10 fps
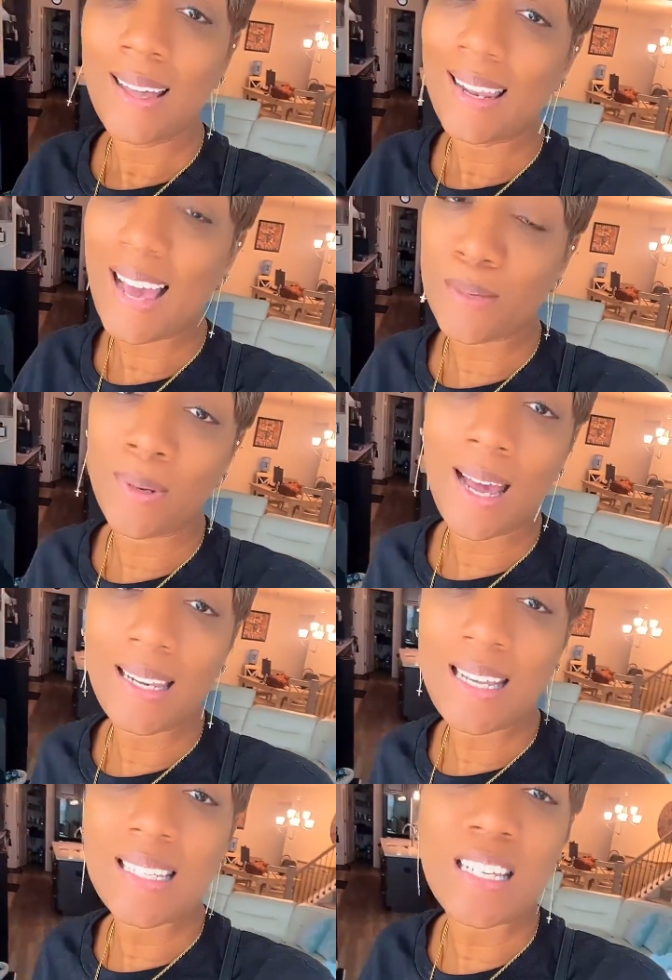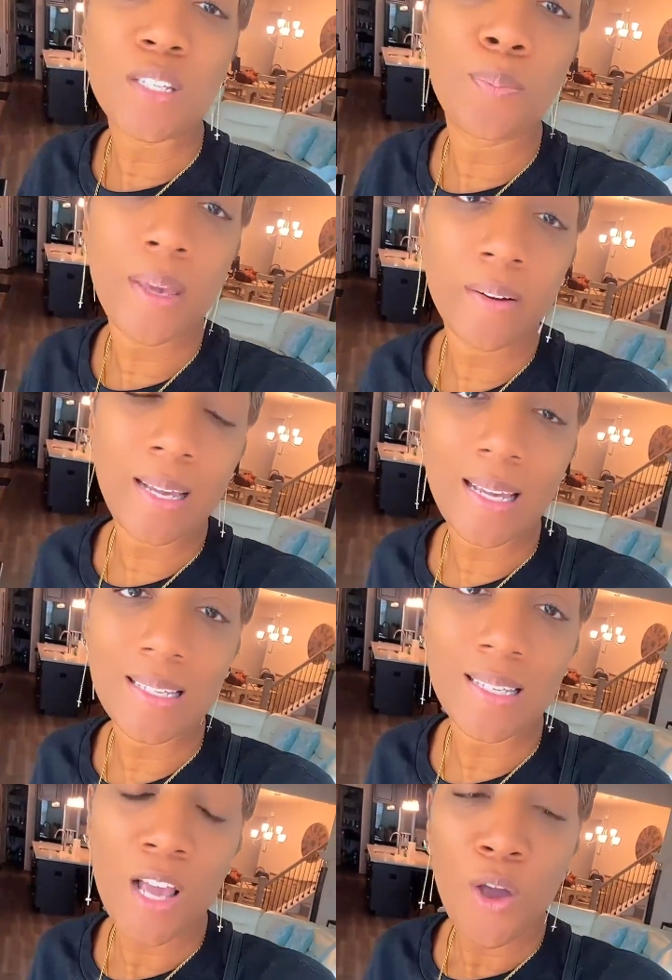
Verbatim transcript: Last but not least, experience.